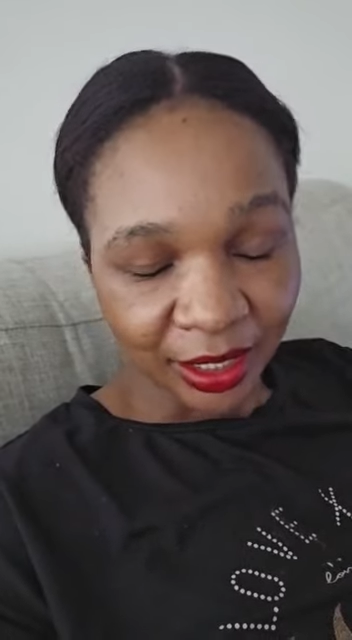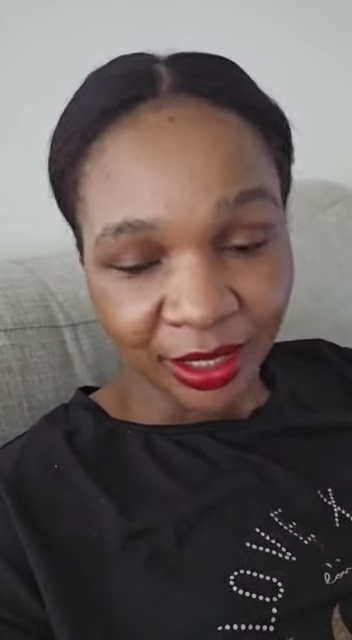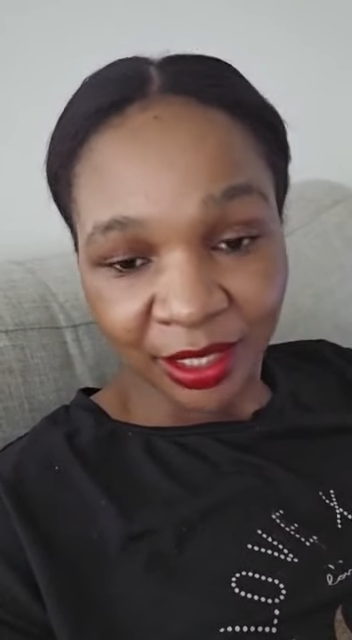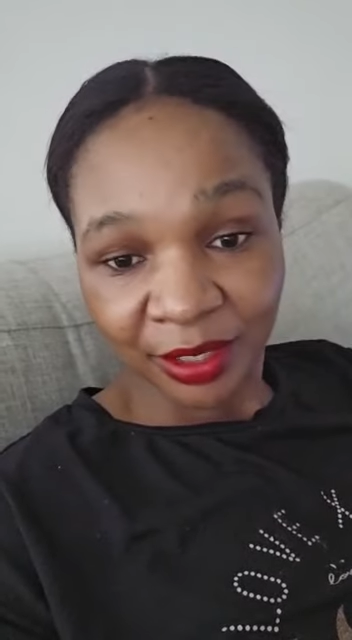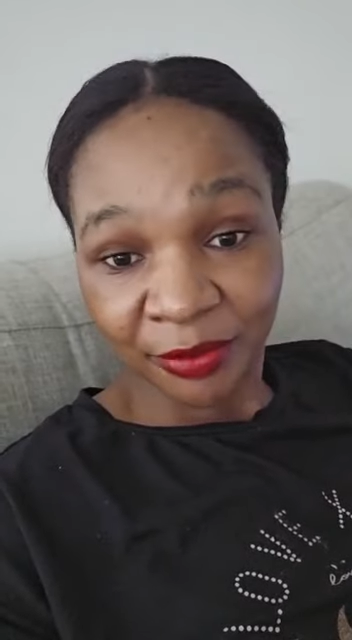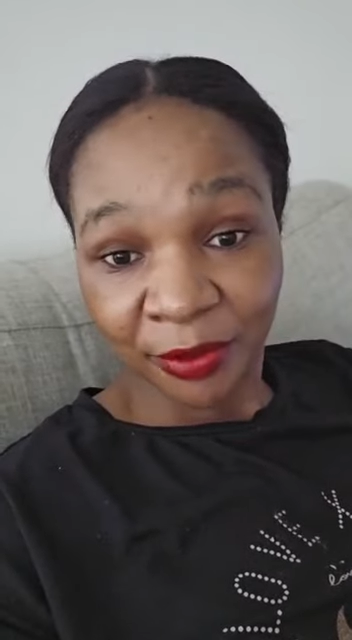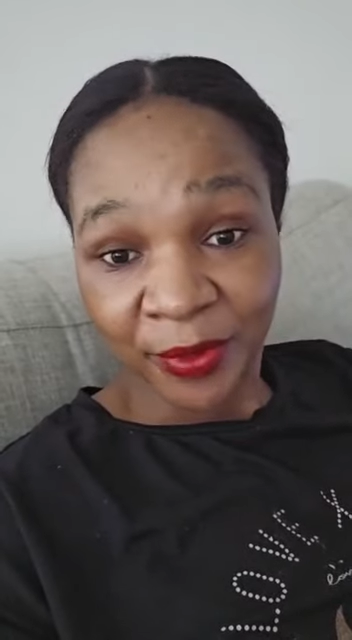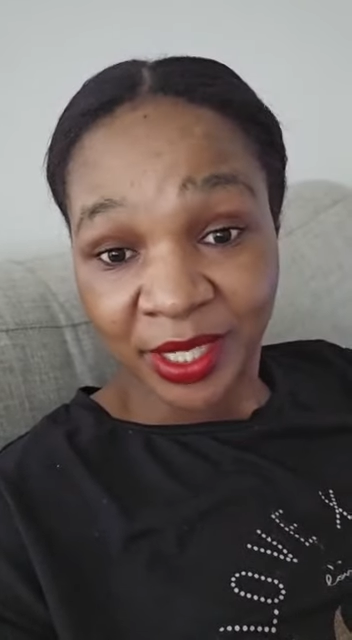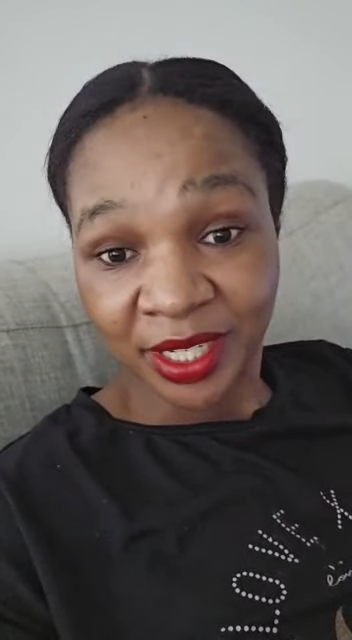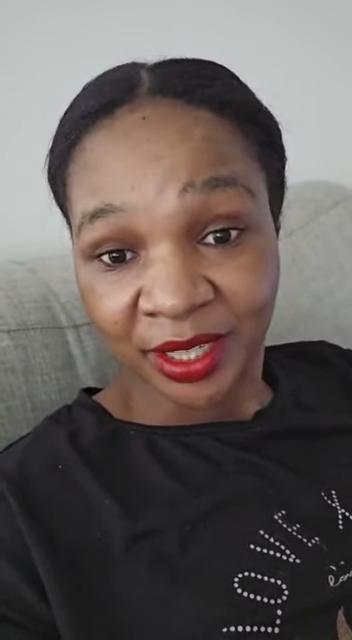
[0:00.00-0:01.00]
The
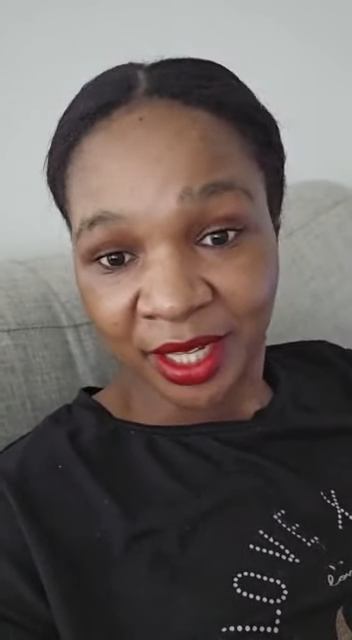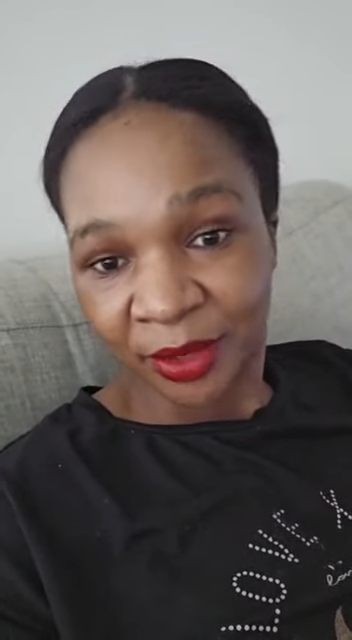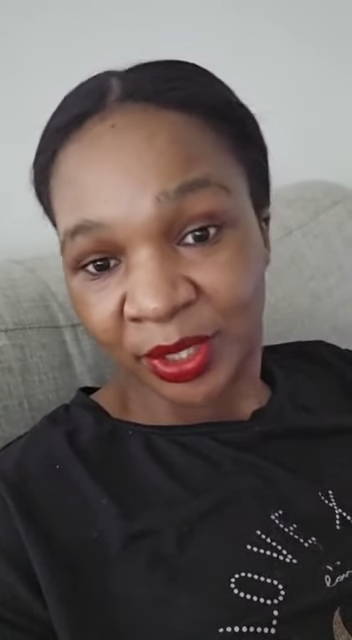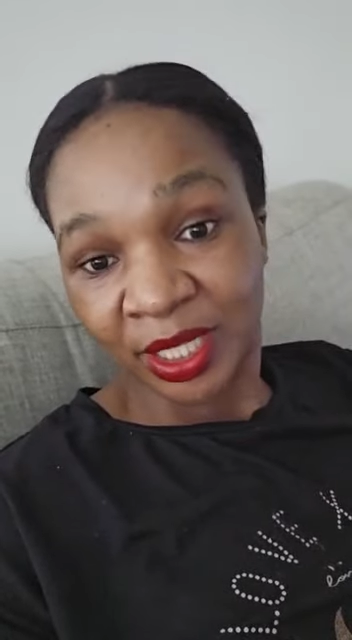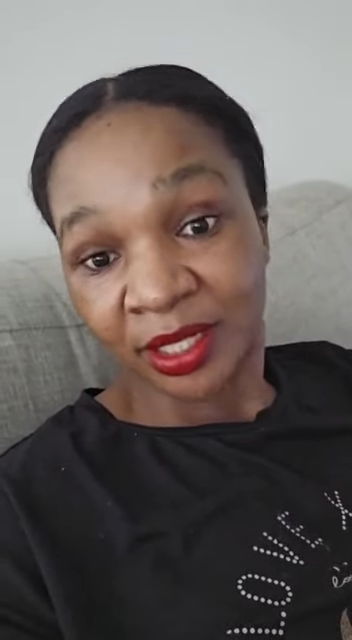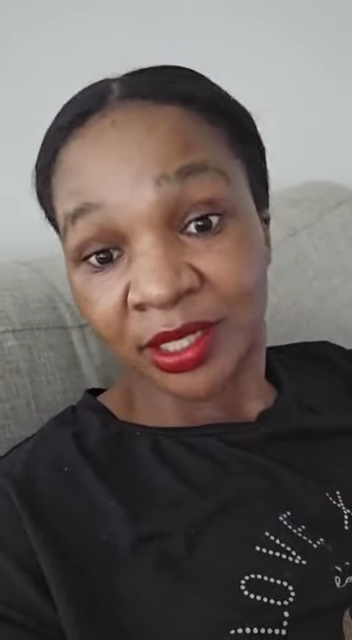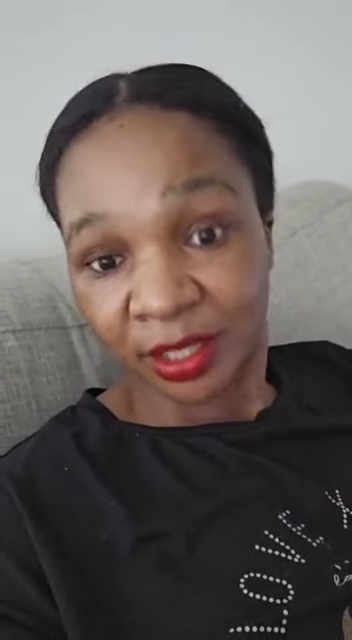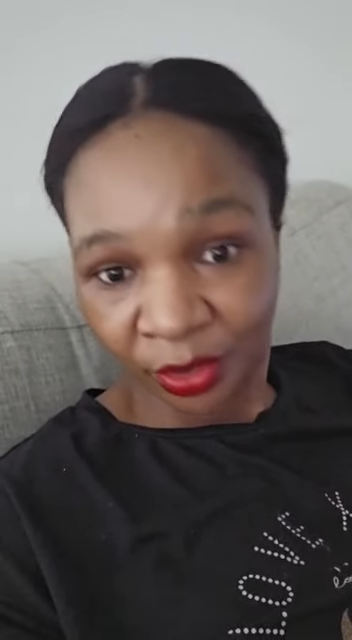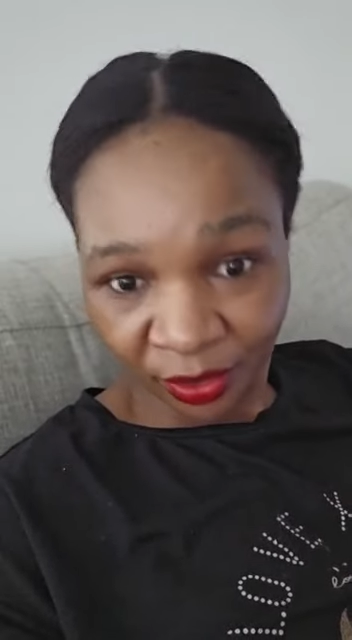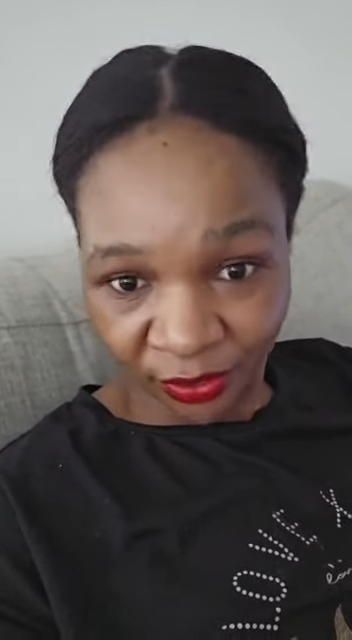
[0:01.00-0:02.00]
information that you need is in
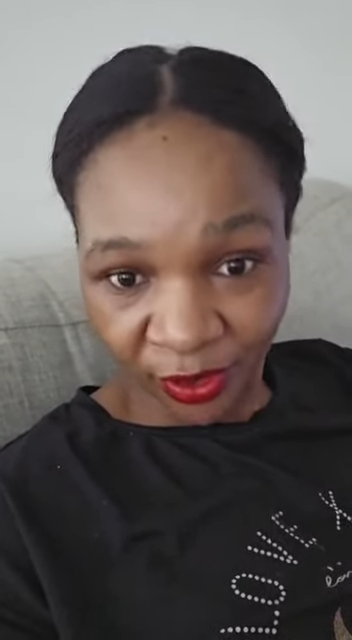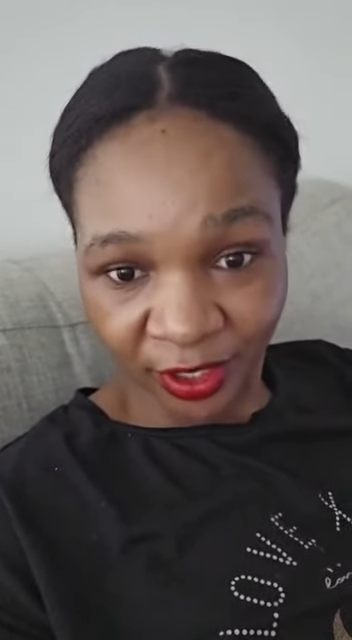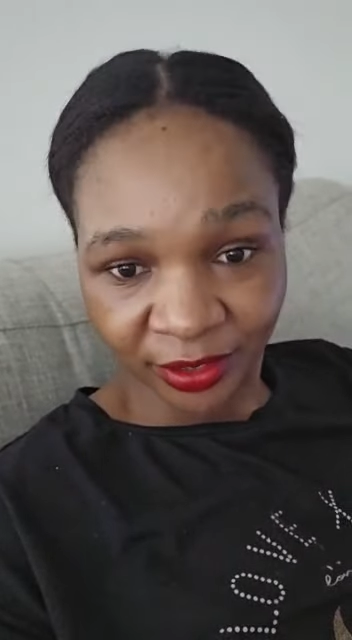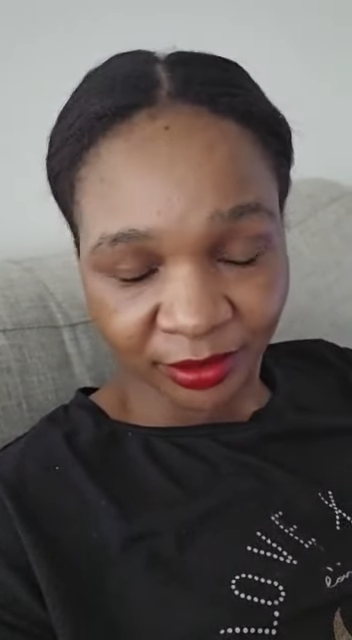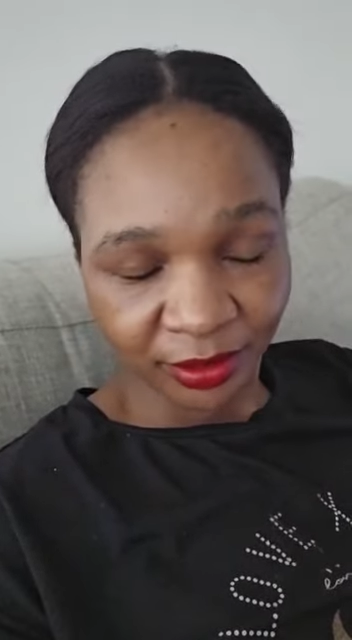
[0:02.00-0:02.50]
your phone.